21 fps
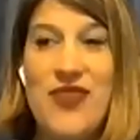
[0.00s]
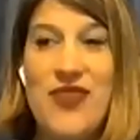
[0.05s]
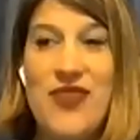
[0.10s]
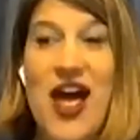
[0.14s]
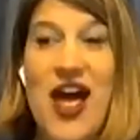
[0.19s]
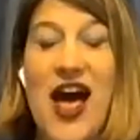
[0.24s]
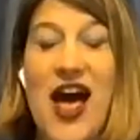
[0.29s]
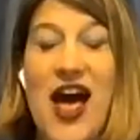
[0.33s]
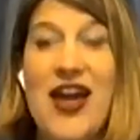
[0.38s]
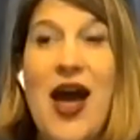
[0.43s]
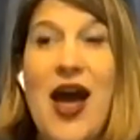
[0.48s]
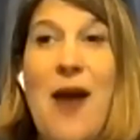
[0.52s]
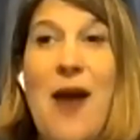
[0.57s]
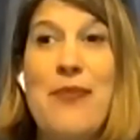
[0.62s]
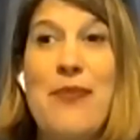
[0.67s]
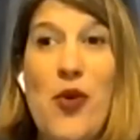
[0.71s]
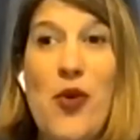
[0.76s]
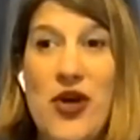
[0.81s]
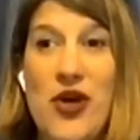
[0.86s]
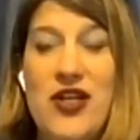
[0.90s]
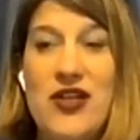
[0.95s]
I got
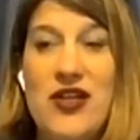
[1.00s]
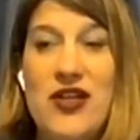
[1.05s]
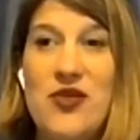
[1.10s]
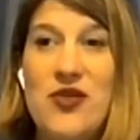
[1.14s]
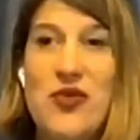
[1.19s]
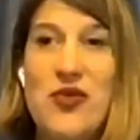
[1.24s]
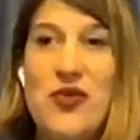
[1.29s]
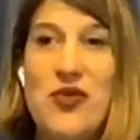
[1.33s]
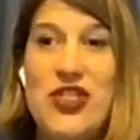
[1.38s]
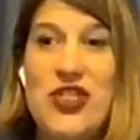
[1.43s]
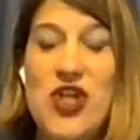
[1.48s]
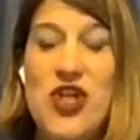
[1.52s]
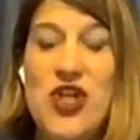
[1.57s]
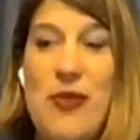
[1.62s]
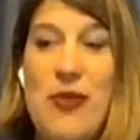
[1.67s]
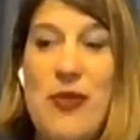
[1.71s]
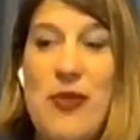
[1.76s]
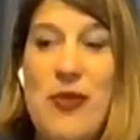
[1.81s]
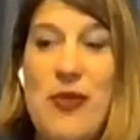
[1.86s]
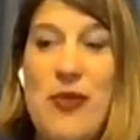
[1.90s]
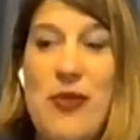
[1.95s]
bored with
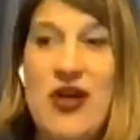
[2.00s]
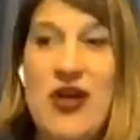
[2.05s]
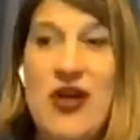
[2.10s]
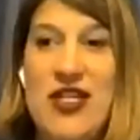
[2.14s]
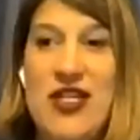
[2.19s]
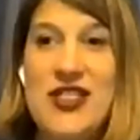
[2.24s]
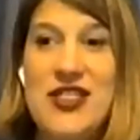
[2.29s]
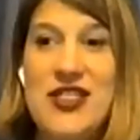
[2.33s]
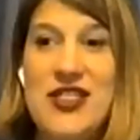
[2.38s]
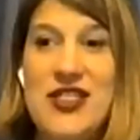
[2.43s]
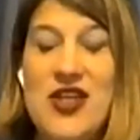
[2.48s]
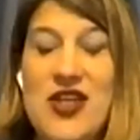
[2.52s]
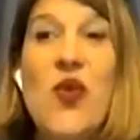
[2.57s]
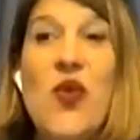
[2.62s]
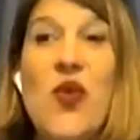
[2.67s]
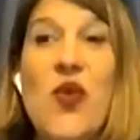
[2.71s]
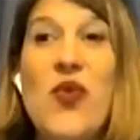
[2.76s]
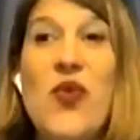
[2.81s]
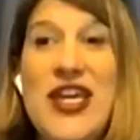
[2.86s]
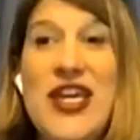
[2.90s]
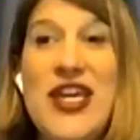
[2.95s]
strawberries
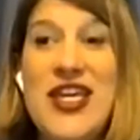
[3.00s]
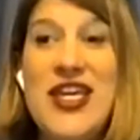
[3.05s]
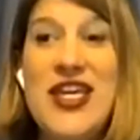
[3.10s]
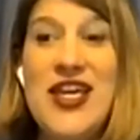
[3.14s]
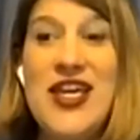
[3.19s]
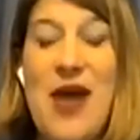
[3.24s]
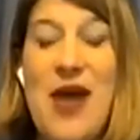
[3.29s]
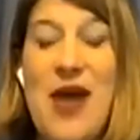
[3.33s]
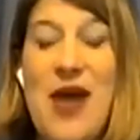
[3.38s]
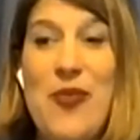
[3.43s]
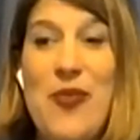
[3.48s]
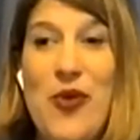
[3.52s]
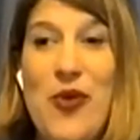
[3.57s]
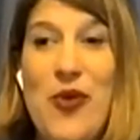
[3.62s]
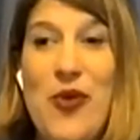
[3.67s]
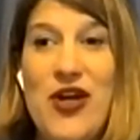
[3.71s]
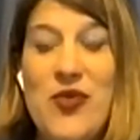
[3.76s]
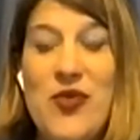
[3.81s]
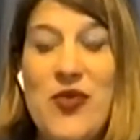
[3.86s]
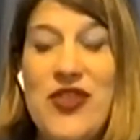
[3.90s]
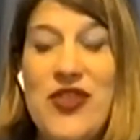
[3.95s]
we can get
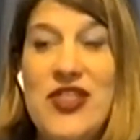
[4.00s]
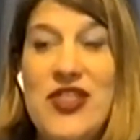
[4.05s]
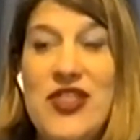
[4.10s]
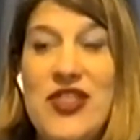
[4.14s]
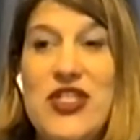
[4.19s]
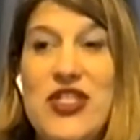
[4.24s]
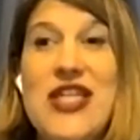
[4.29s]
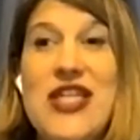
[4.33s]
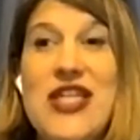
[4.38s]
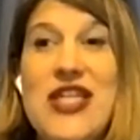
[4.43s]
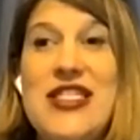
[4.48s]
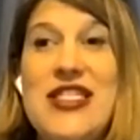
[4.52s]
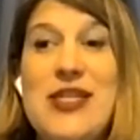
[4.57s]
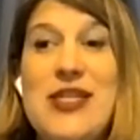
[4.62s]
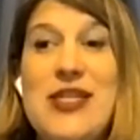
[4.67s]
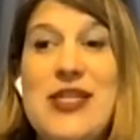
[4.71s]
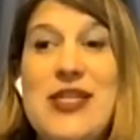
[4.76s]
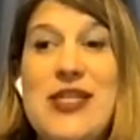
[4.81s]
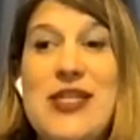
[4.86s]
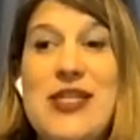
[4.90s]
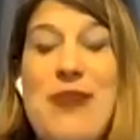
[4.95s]
bored with just
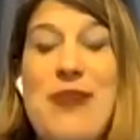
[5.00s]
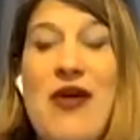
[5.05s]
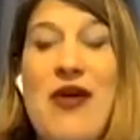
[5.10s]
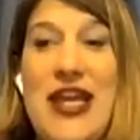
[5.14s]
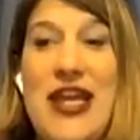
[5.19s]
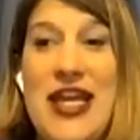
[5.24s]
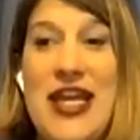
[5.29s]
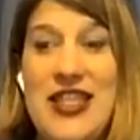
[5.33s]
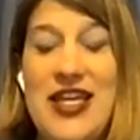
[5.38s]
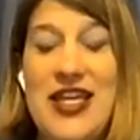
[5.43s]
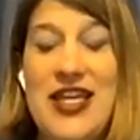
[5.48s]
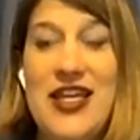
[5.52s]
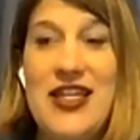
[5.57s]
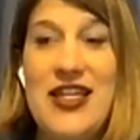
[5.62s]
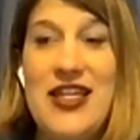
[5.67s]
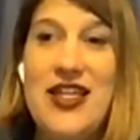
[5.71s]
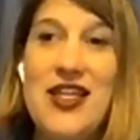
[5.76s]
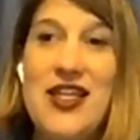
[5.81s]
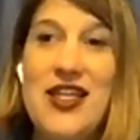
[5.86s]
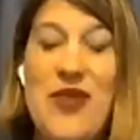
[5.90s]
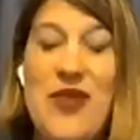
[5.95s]
about
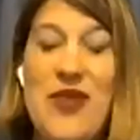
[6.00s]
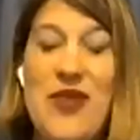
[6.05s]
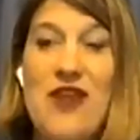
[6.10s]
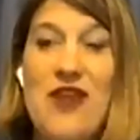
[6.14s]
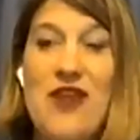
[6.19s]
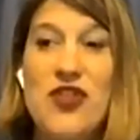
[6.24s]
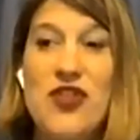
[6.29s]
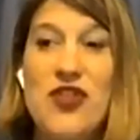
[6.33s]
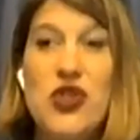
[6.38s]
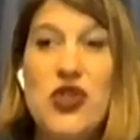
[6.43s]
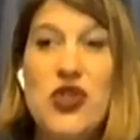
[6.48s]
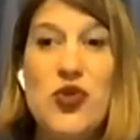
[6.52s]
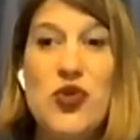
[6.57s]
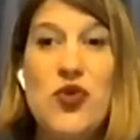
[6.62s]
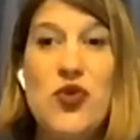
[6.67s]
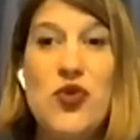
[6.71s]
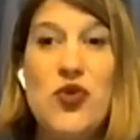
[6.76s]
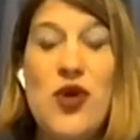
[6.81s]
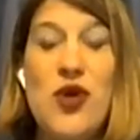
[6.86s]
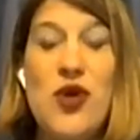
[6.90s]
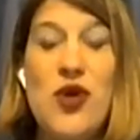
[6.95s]
anything that we have
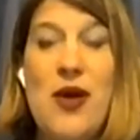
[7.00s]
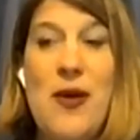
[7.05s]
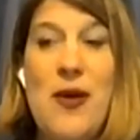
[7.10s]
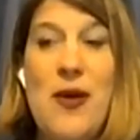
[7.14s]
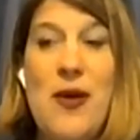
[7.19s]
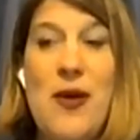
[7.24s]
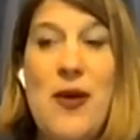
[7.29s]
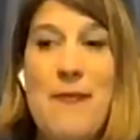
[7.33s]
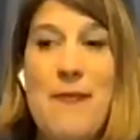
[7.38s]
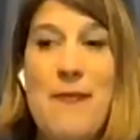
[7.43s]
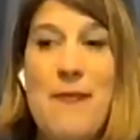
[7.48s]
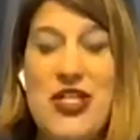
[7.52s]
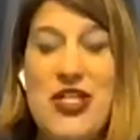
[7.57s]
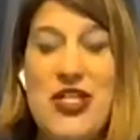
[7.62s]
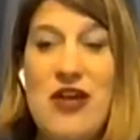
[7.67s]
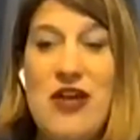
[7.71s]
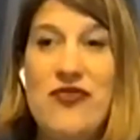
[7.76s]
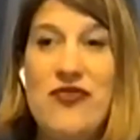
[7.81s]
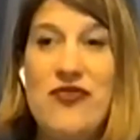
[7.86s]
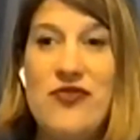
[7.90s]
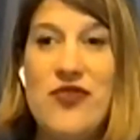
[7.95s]
too much
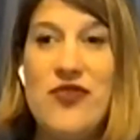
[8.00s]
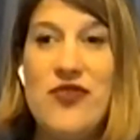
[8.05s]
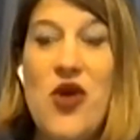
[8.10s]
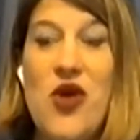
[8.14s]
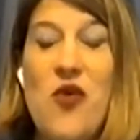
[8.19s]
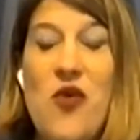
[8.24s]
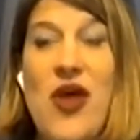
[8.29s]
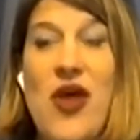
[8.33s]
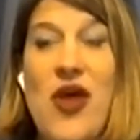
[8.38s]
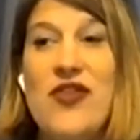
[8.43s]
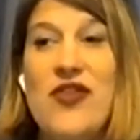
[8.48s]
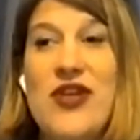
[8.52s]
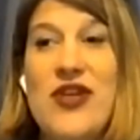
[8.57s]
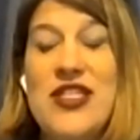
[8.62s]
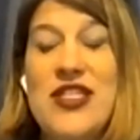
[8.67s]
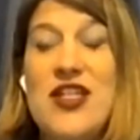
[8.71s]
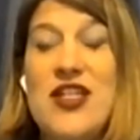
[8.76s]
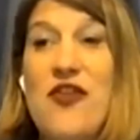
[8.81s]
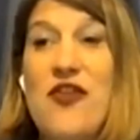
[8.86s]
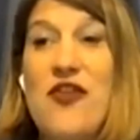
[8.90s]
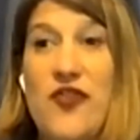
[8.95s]
of, whether
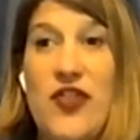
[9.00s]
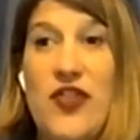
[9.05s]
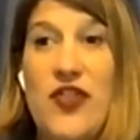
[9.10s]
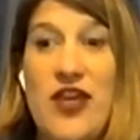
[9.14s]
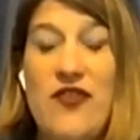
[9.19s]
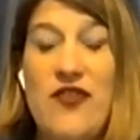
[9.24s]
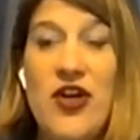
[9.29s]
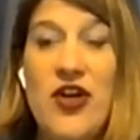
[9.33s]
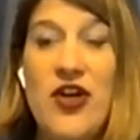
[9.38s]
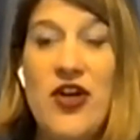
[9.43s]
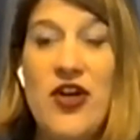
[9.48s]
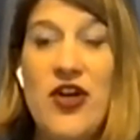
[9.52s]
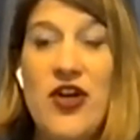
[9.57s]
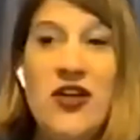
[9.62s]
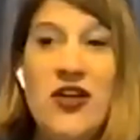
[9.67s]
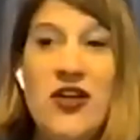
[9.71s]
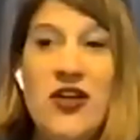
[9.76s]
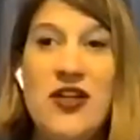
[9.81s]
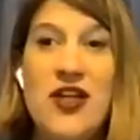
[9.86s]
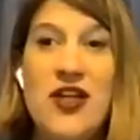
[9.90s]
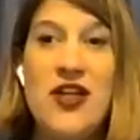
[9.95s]
it's a flavor,
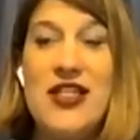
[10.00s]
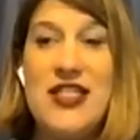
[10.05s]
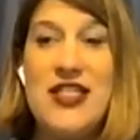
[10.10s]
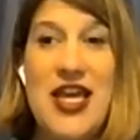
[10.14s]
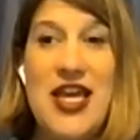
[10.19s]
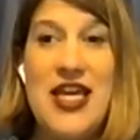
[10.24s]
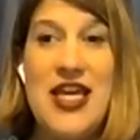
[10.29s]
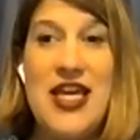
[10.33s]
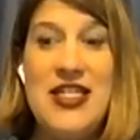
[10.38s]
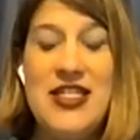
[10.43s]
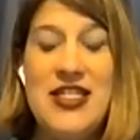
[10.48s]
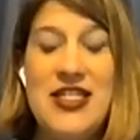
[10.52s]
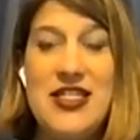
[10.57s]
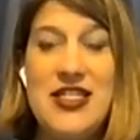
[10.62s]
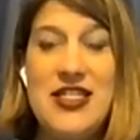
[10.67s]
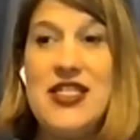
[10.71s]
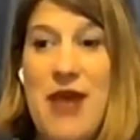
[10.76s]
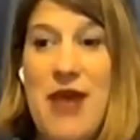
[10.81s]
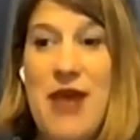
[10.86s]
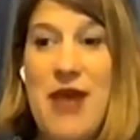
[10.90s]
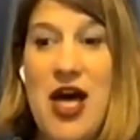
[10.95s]
a
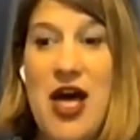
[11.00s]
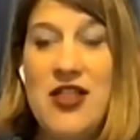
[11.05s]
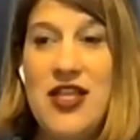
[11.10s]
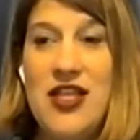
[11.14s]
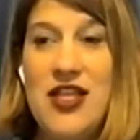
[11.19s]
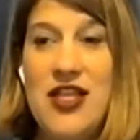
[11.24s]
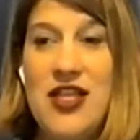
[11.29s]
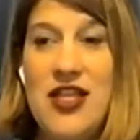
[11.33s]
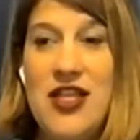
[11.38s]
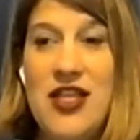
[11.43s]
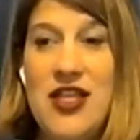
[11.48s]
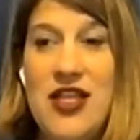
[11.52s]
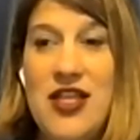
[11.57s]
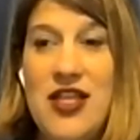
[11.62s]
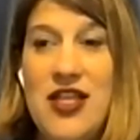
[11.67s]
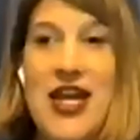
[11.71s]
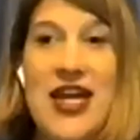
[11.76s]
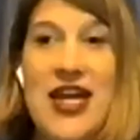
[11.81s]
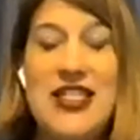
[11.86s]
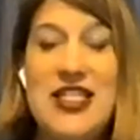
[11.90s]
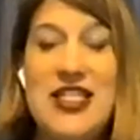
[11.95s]
taste, a smell,
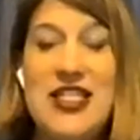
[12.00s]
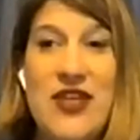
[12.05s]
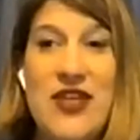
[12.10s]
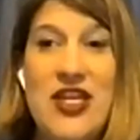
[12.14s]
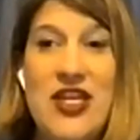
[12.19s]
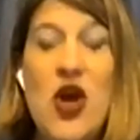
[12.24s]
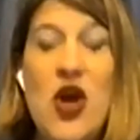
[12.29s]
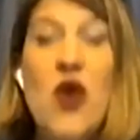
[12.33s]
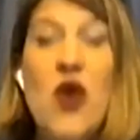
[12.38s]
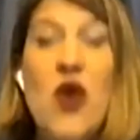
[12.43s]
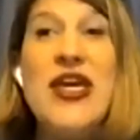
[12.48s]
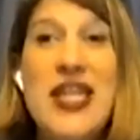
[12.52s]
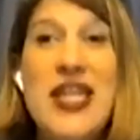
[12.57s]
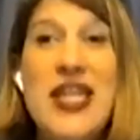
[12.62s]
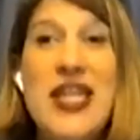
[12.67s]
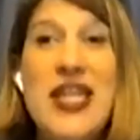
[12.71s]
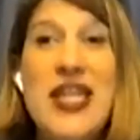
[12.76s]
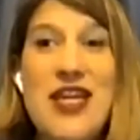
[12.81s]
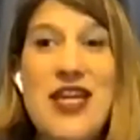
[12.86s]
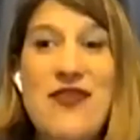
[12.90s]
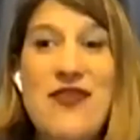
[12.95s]
an activity.
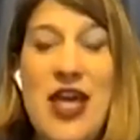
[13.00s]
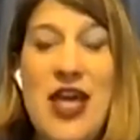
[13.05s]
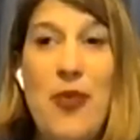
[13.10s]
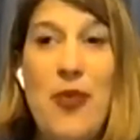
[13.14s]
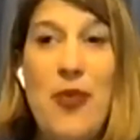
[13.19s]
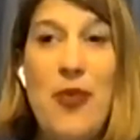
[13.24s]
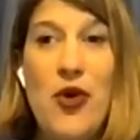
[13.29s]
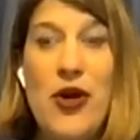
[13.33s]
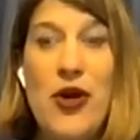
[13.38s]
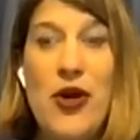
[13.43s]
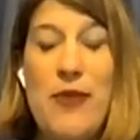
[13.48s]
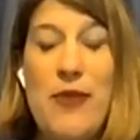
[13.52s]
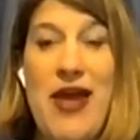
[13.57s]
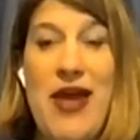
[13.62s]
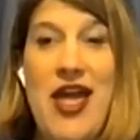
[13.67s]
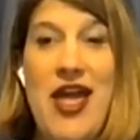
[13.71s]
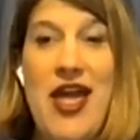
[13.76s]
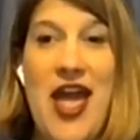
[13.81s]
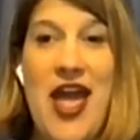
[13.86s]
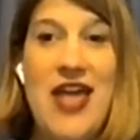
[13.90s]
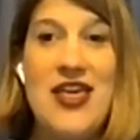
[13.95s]
We can even get bored
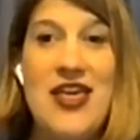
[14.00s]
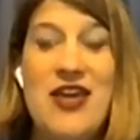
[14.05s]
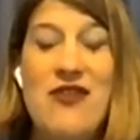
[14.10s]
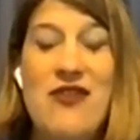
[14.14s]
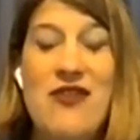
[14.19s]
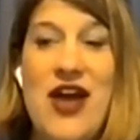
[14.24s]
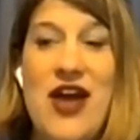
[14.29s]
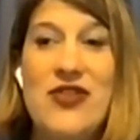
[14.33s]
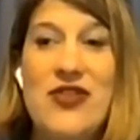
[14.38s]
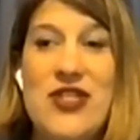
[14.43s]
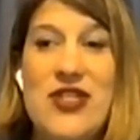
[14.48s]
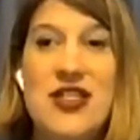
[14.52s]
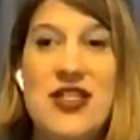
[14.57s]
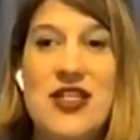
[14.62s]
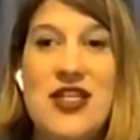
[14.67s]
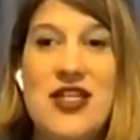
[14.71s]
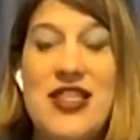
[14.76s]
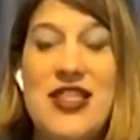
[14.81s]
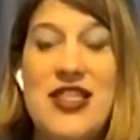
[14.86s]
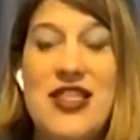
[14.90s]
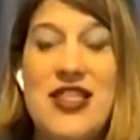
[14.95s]
by hanging
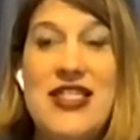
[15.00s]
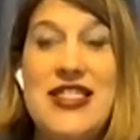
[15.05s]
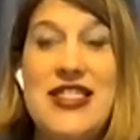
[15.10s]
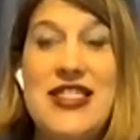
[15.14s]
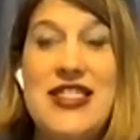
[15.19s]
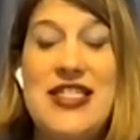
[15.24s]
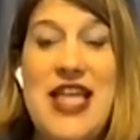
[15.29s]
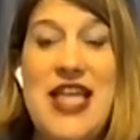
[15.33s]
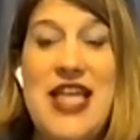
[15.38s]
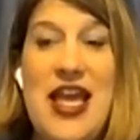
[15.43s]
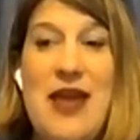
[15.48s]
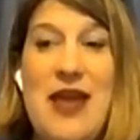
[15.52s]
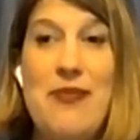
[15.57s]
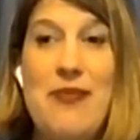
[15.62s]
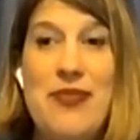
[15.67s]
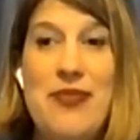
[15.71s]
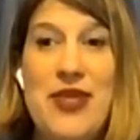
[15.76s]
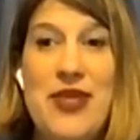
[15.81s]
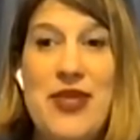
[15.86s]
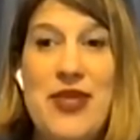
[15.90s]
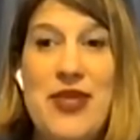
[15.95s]
around the
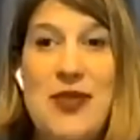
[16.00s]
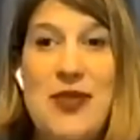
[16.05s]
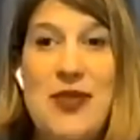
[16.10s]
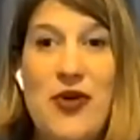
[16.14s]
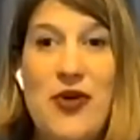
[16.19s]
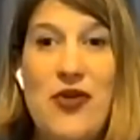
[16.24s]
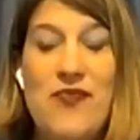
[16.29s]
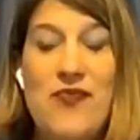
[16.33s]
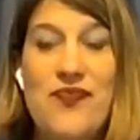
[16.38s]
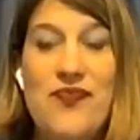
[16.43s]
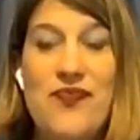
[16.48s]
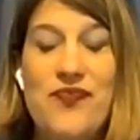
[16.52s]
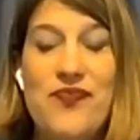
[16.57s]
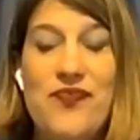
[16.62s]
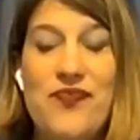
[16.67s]
same people.